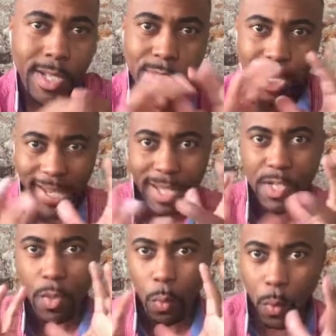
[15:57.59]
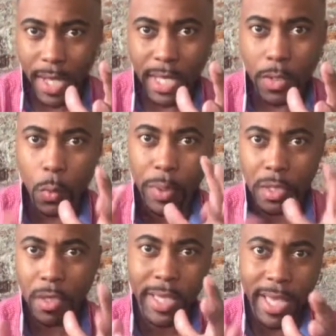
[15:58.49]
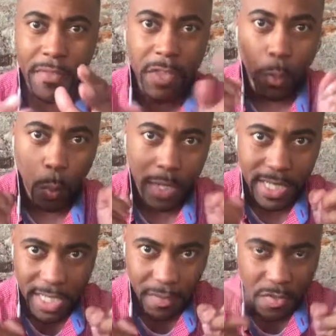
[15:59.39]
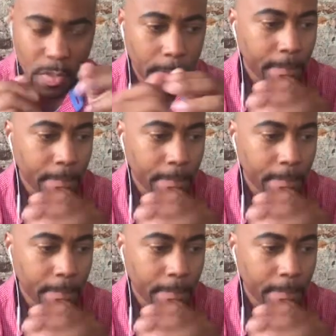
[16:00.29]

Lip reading: Change the way we look at the what ifs.